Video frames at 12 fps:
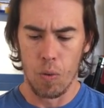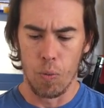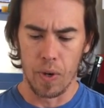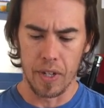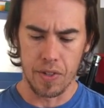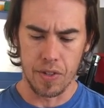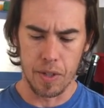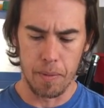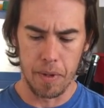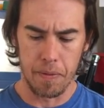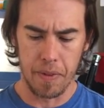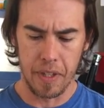what some
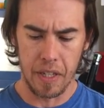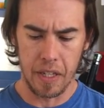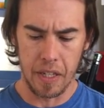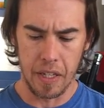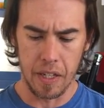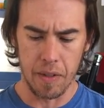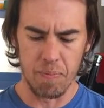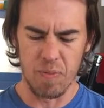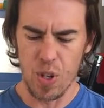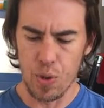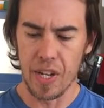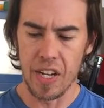of the
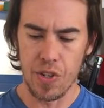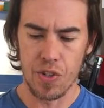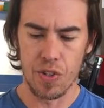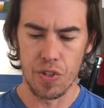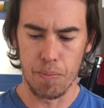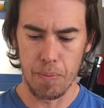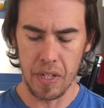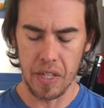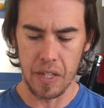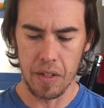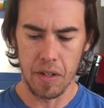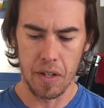notations
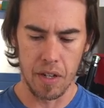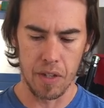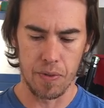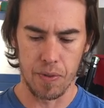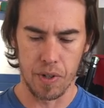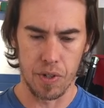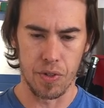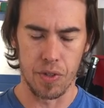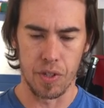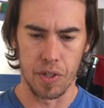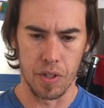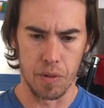mean as far as
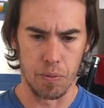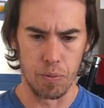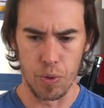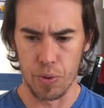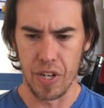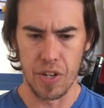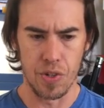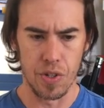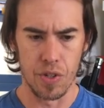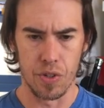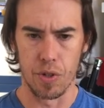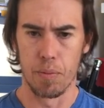the
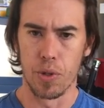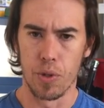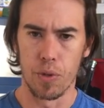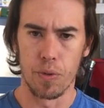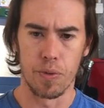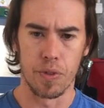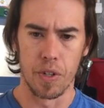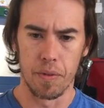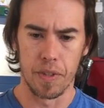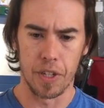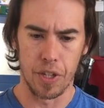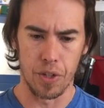rotations or moves
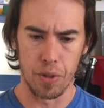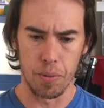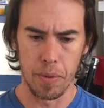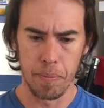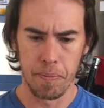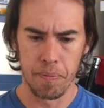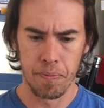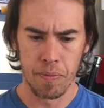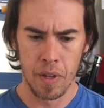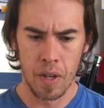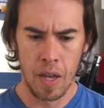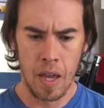of the cube.
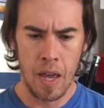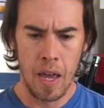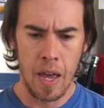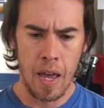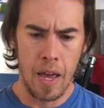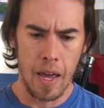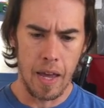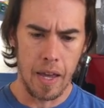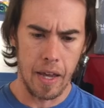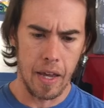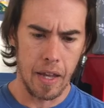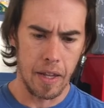
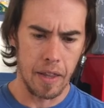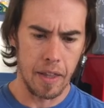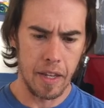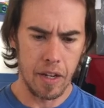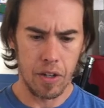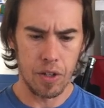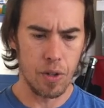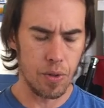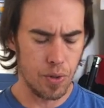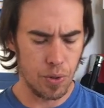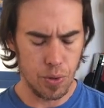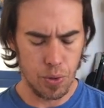And then I'll go
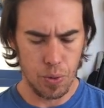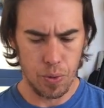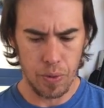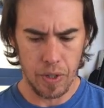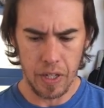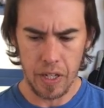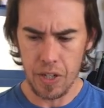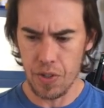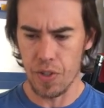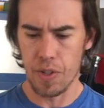through each